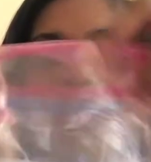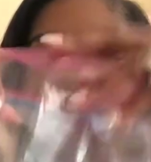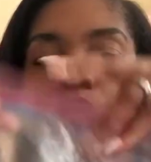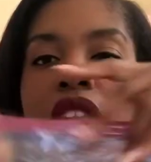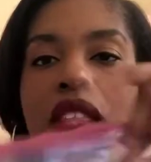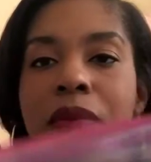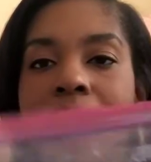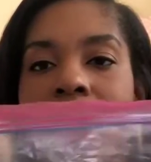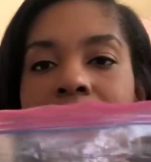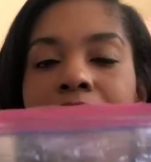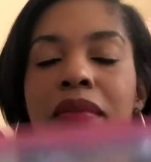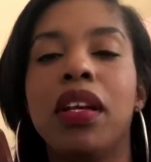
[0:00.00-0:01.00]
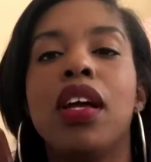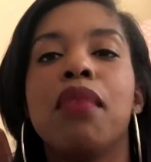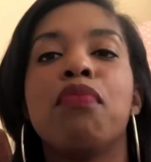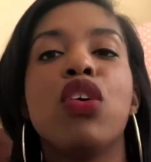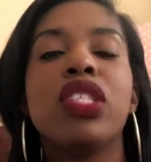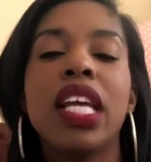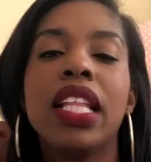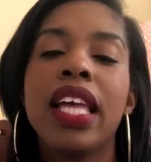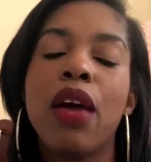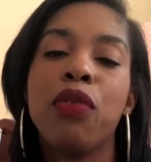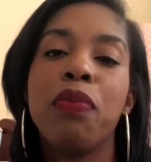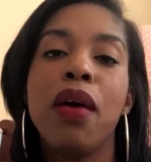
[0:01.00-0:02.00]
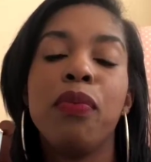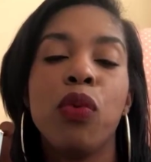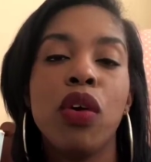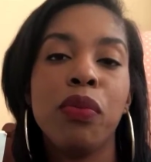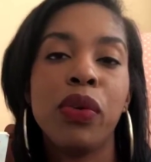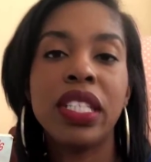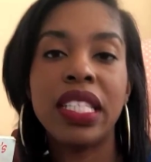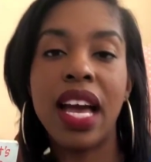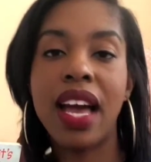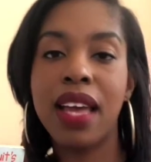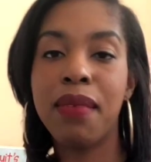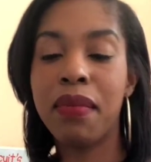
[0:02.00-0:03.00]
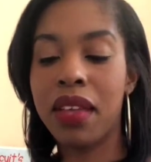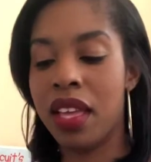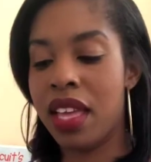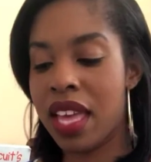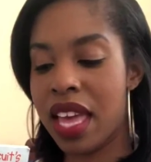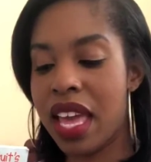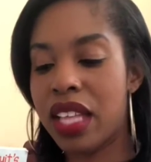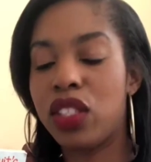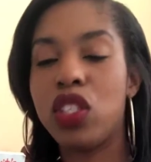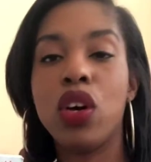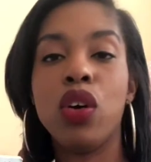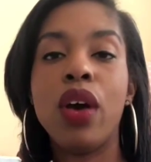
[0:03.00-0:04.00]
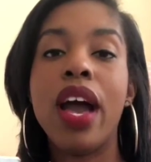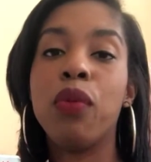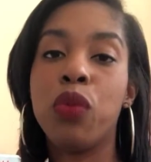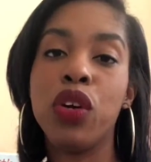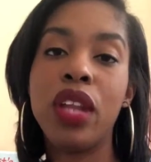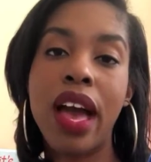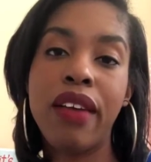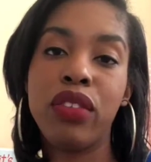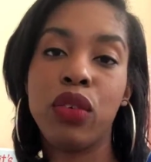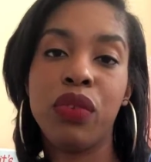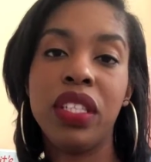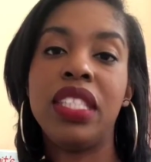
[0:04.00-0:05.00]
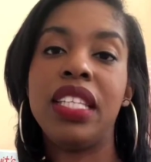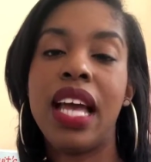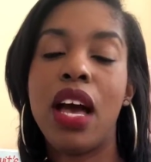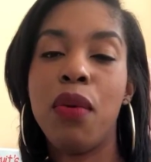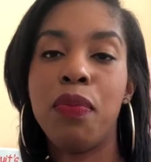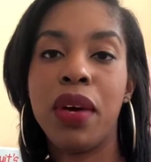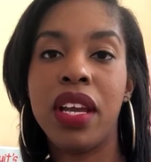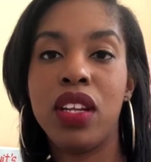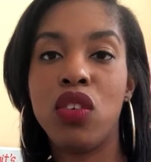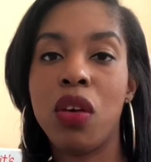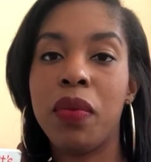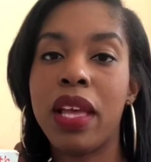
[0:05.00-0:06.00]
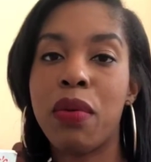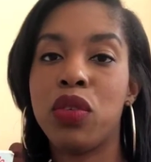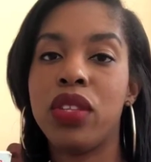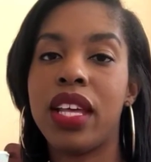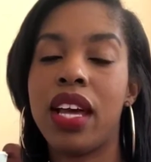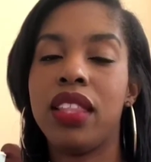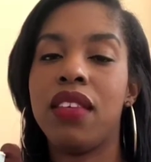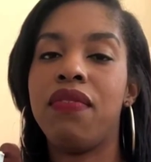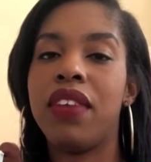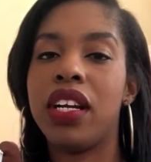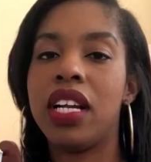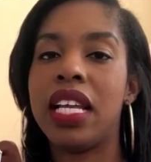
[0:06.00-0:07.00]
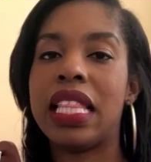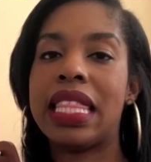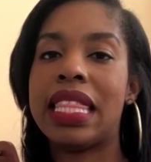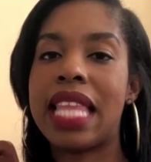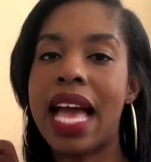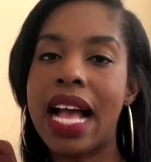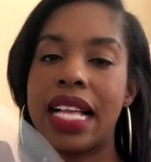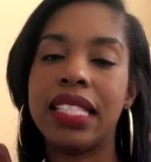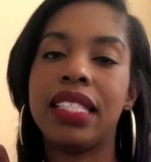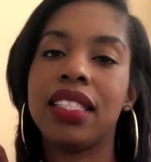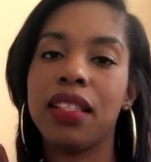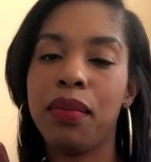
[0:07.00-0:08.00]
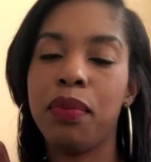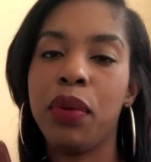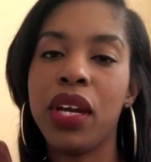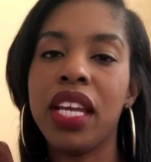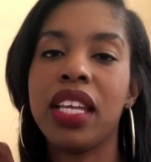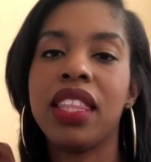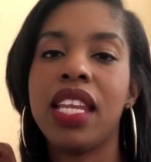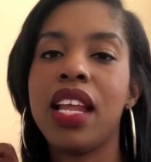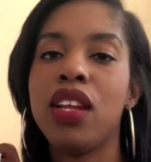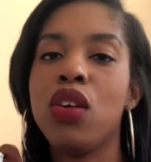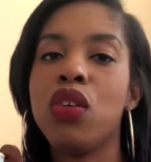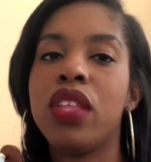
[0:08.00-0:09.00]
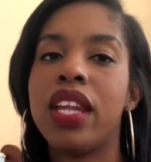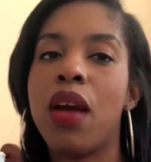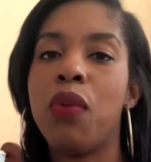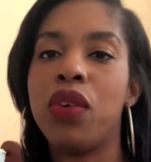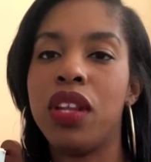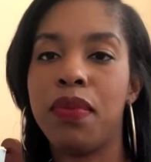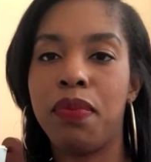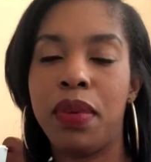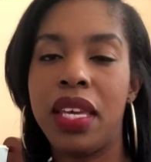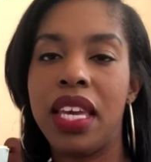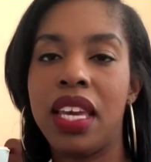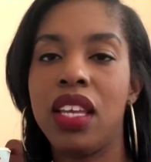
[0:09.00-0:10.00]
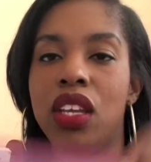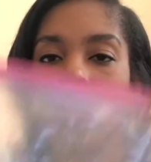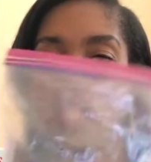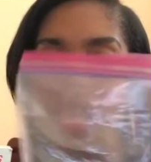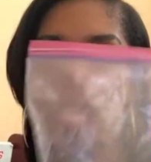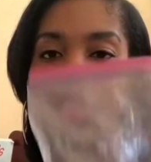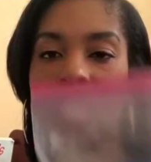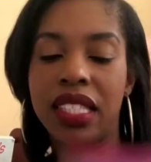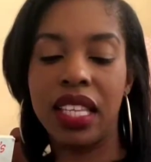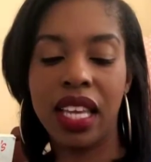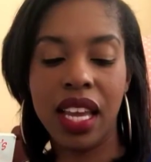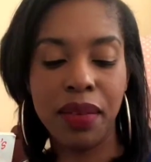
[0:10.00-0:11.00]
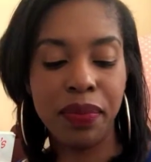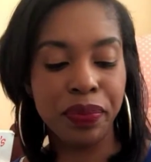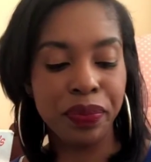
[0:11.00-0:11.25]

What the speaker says: throw it in the bag. Most likely I would pump one more time, and so I would have to rinse it out, but normally I would do that at the very last break that I knew that I wouldn't be needing this again.